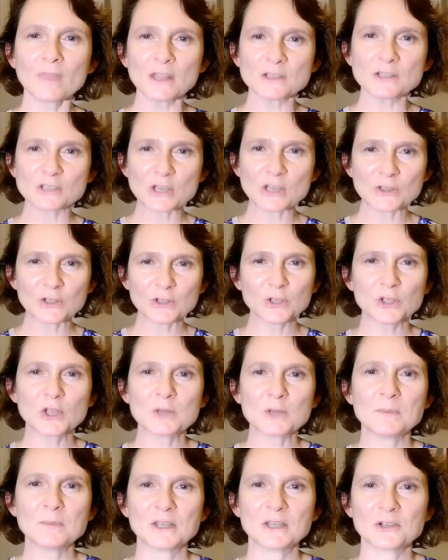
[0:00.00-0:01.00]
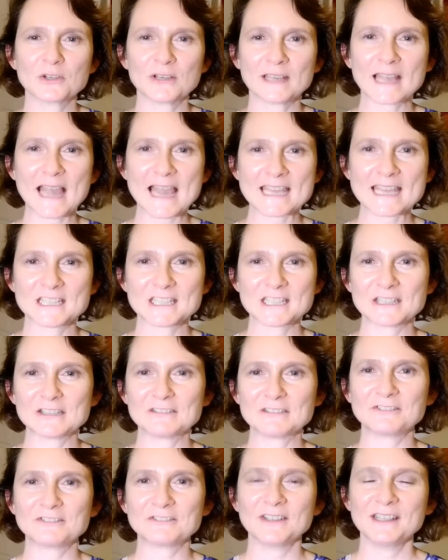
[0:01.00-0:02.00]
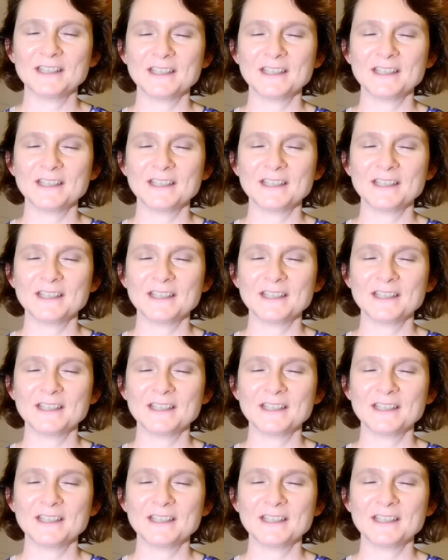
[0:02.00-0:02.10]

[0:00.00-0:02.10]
so that you can be creative